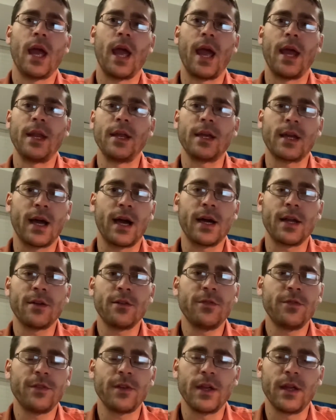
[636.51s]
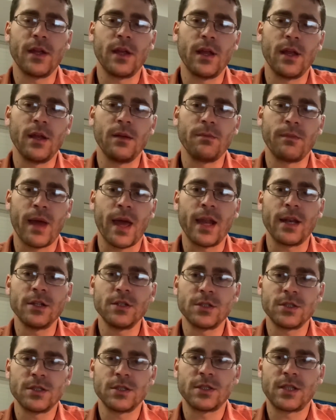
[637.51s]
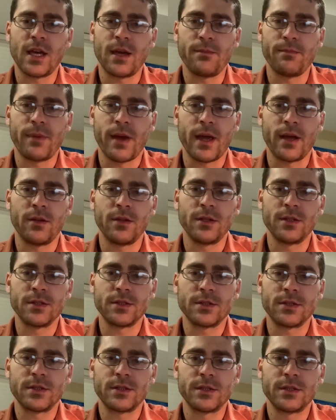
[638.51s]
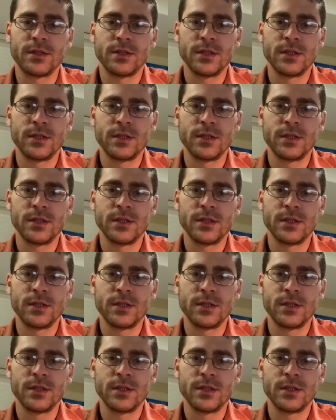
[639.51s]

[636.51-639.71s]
and it kind of it manages that balance